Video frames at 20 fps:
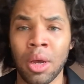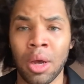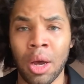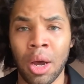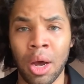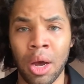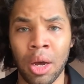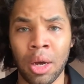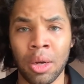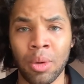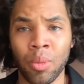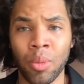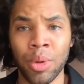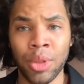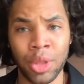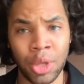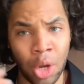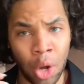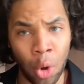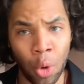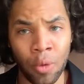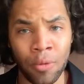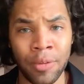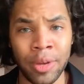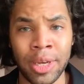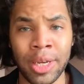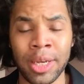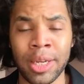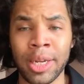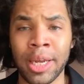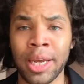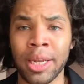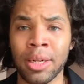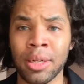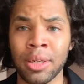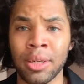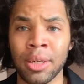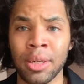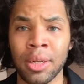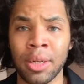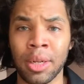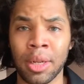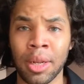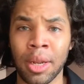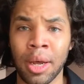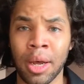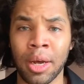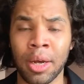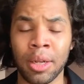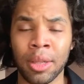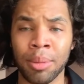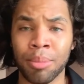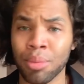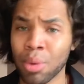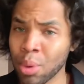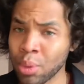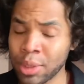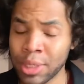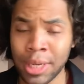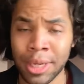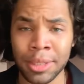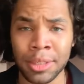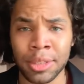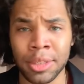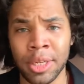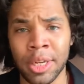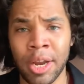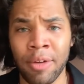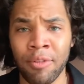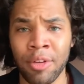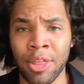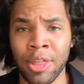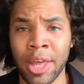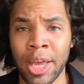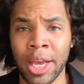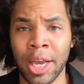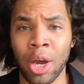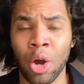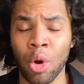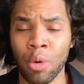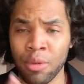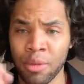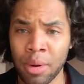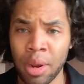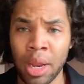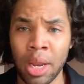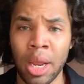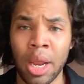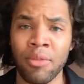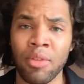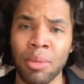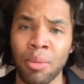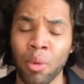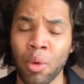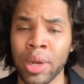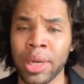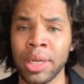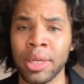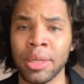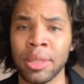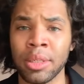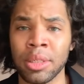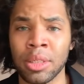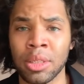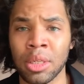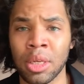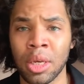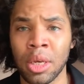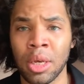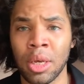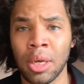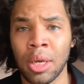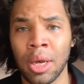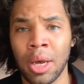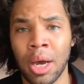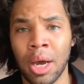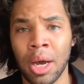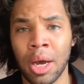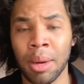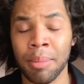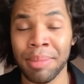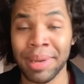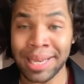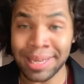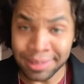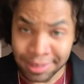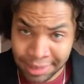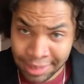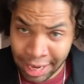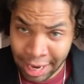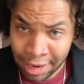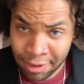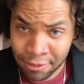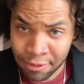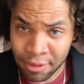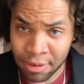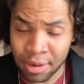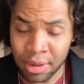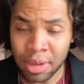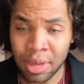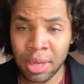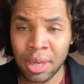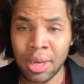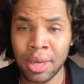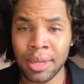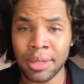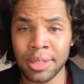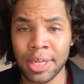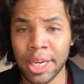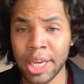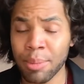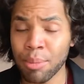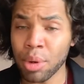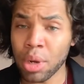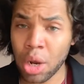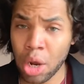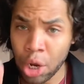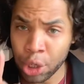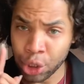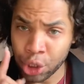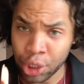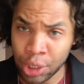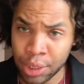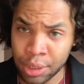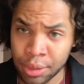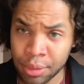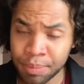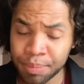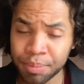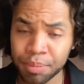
uh, with COVID and uh, protests and everything. I hope everyone is uh, being safe, taking precaution,